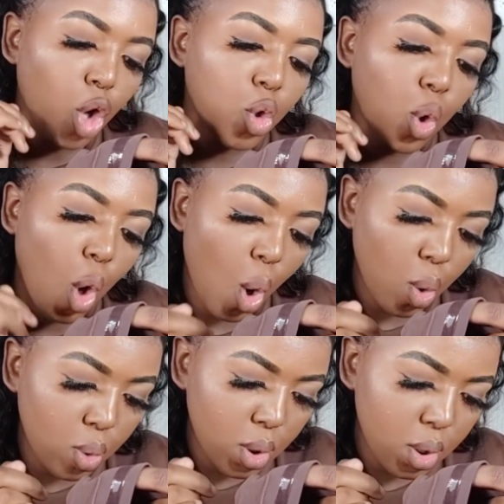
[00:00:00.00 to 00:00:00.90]
on
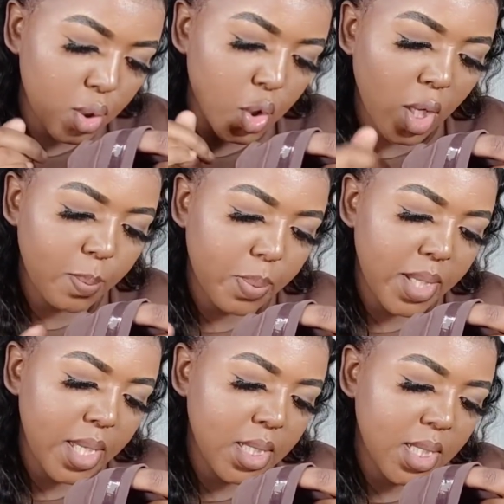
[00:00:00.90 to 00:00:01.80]
cold do not
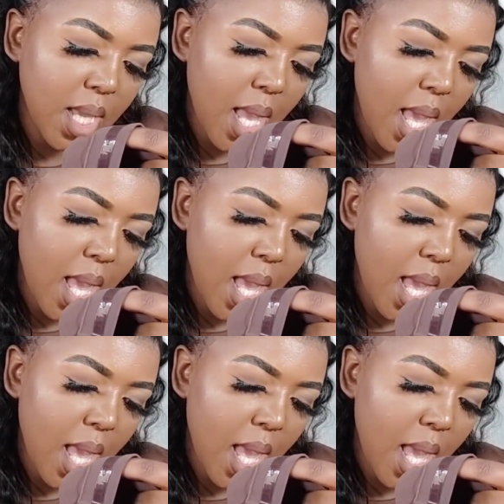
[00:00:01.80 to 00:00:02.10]
bleach